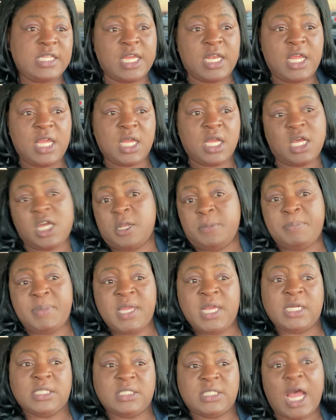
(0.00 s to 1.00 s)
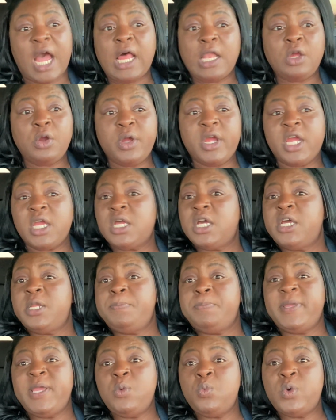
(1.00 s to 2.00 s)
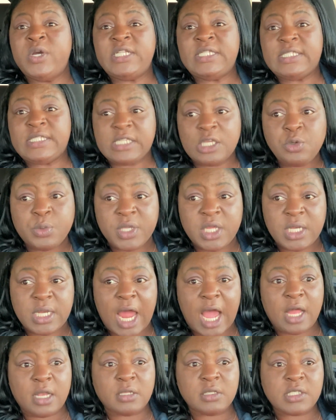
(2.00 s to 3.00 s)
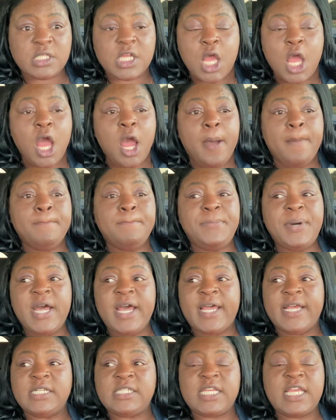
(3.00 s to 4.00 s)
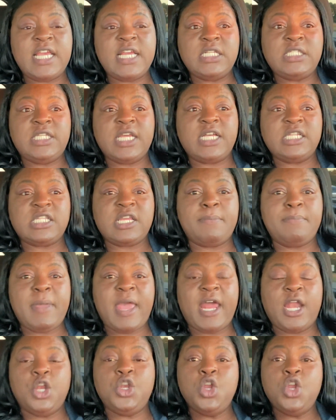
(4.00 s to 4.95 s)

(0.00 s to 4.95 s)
and it could be $1 or it could be $1 zillion, but it doesn't matter.